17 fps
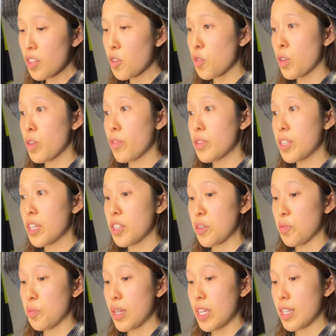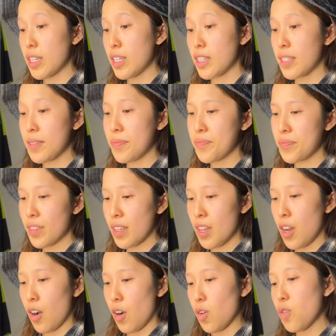We have a Nidorina.
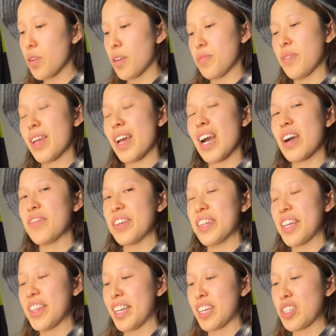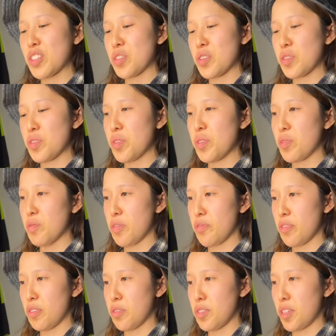Oh, and we have an Electrode
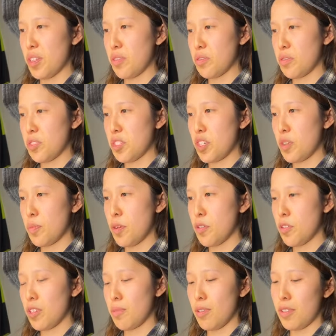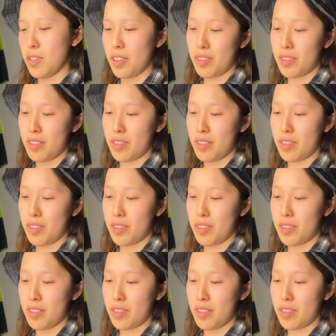Reverse Holo. Still Pokeball.